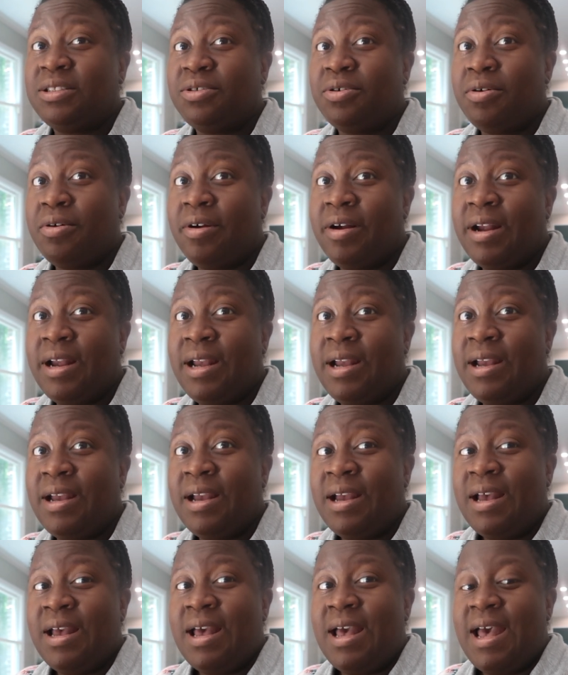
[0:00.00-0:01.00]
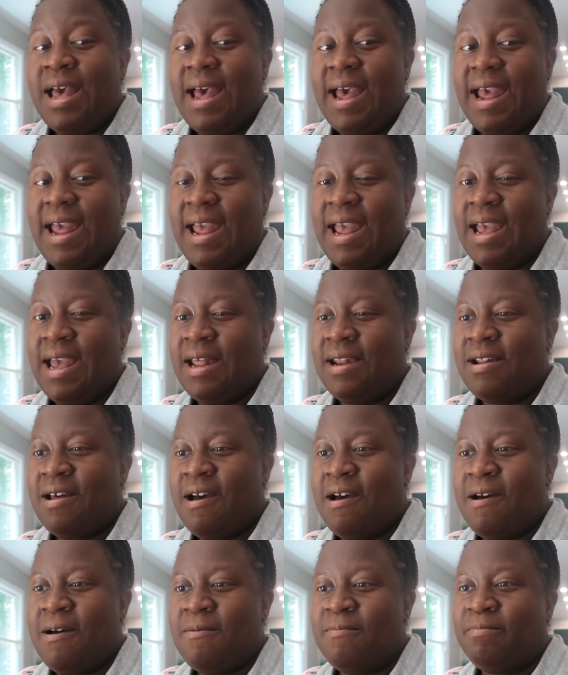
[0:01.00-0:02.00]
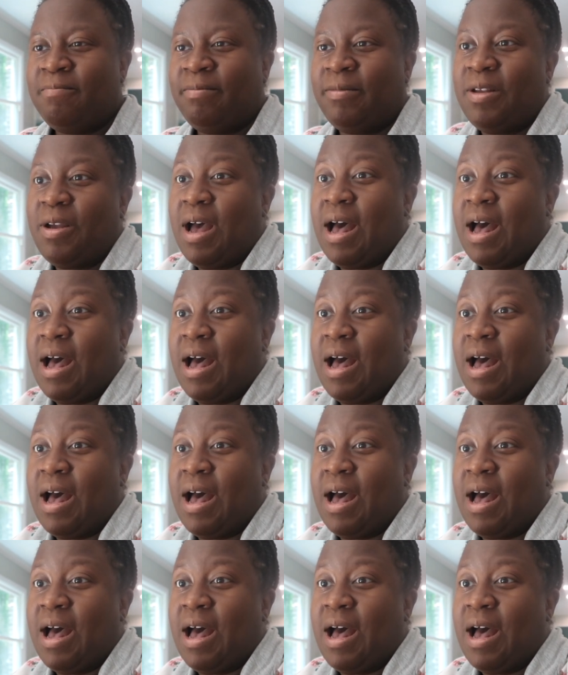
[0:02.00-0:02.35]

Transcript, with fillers: story. And I'll